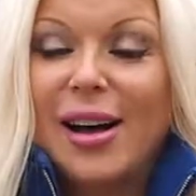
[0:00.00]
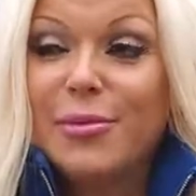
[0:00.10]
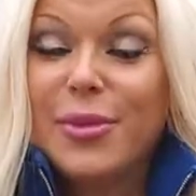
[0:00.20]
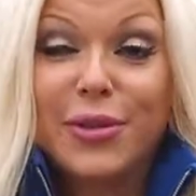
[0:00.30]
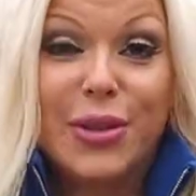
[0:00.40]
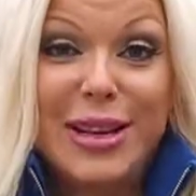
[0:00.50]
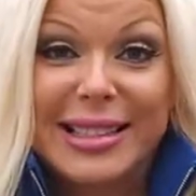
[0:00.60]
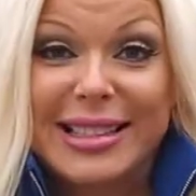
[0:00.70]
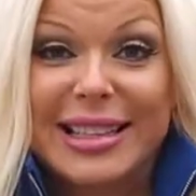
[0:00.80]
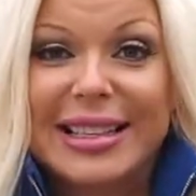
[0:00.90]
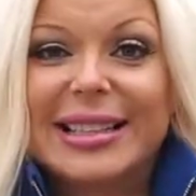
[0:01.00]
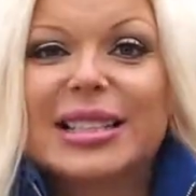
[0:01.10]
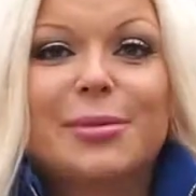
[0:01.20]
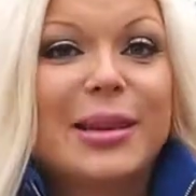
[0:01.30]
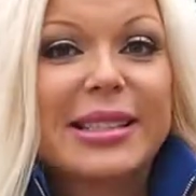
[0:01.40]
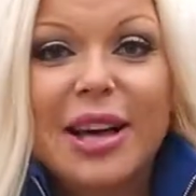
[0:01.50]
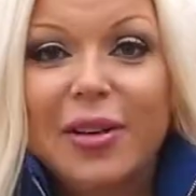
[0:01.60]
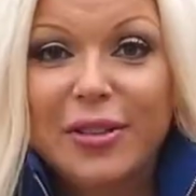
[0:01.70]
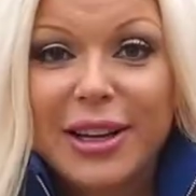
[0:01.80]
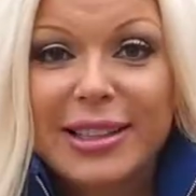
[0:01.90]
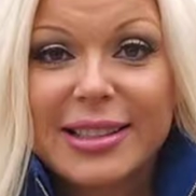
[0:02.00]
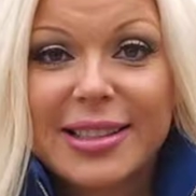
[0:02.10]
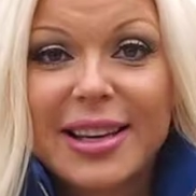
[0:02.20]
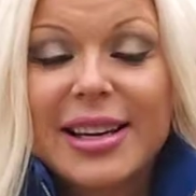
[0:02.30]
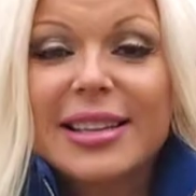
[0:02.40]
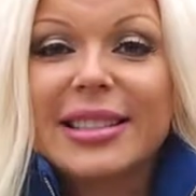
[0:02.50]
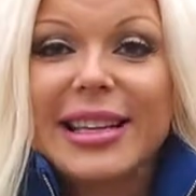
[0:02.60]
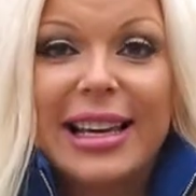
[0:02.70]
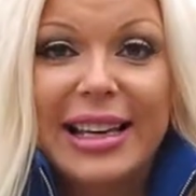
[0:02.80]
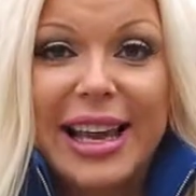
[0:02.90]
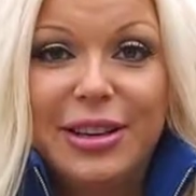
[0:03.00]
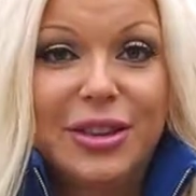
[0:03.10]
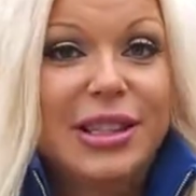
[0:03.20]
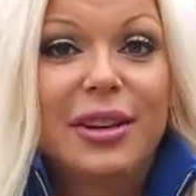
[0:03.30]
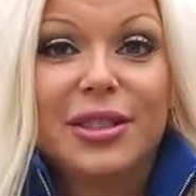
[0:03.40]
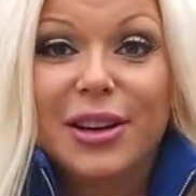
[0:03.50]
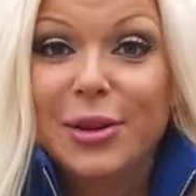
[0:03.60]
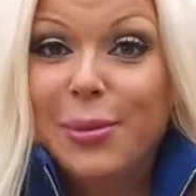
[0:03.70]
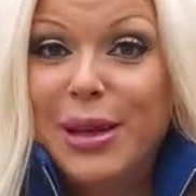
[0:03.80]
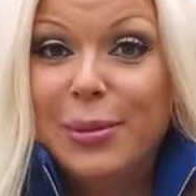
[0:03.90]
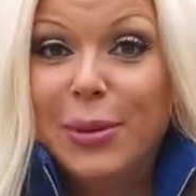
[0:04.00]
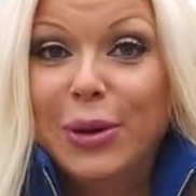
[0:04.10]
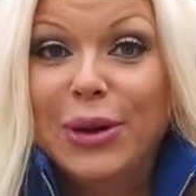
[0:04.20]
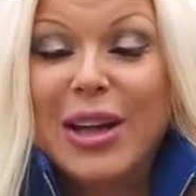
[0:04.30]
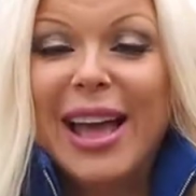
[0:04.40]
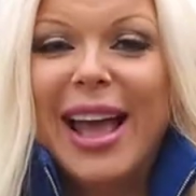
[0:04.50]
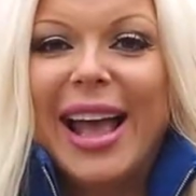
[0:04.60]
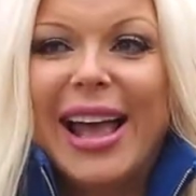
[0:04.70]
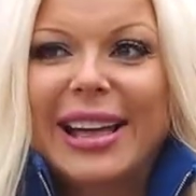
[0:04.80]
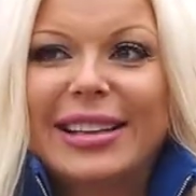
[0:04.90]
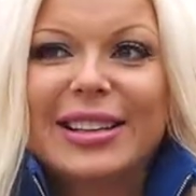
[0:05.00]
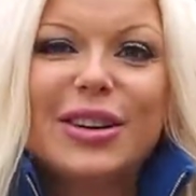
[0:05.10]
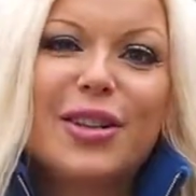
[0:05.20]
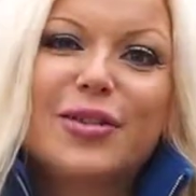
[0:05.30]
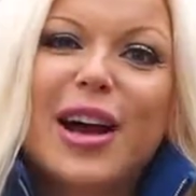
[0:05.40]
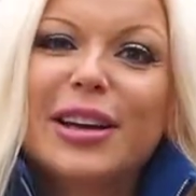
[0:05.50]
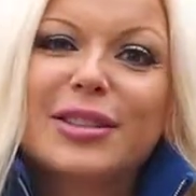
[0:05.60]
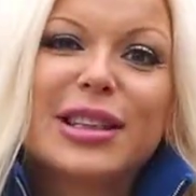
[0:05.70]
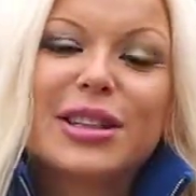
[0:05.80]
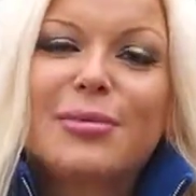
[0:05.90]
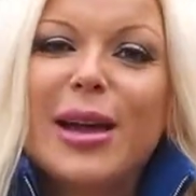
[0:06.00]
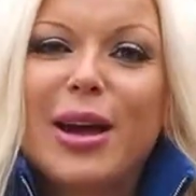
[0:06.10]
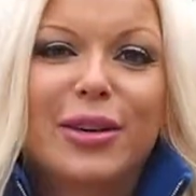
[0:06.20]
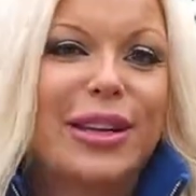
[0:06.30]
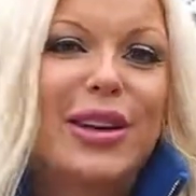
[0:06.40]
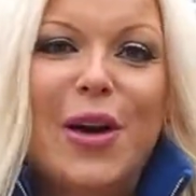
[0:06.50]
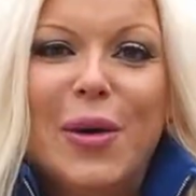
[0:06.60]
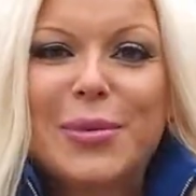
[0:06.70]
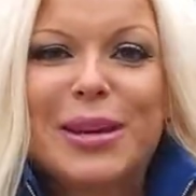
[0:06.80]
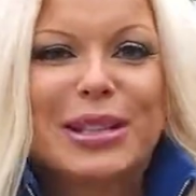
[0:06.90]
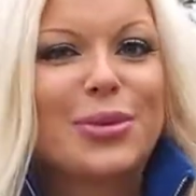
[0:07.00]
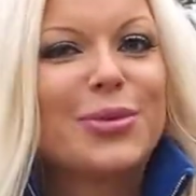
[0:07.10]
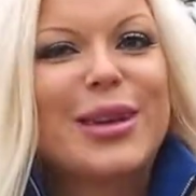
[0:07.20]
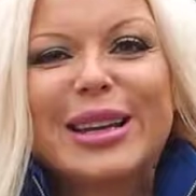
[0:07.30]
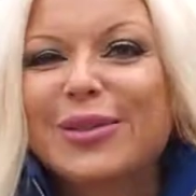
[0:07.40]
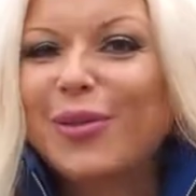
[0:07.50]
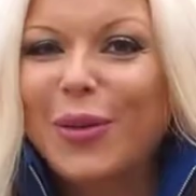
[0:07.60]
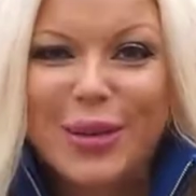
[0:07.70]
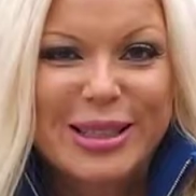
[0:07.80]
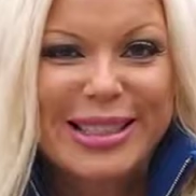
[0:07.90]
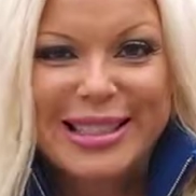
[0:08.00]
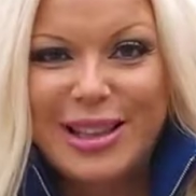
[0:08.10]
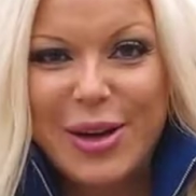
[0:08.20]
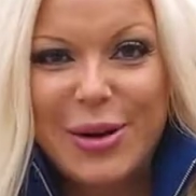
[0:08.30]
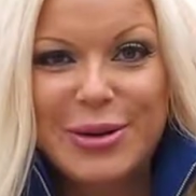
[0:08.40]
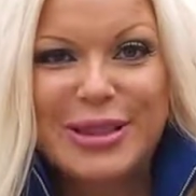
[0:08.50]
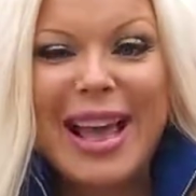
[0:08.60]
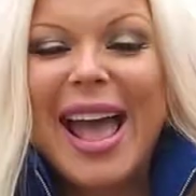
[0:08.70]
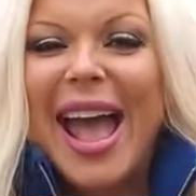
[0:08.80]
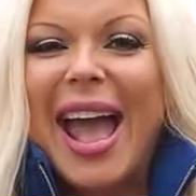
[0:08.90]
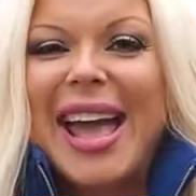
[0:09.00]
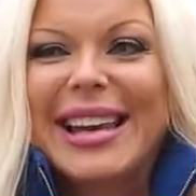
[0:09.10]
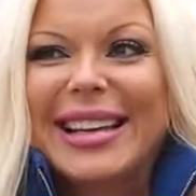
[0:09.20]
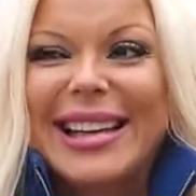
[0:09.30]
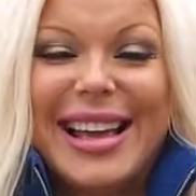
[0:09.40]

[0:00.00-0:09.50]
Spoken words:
For instance, to be selfless, to dedicate yourself to other people. And, there are values that you may already know, but it just reinforces those, and it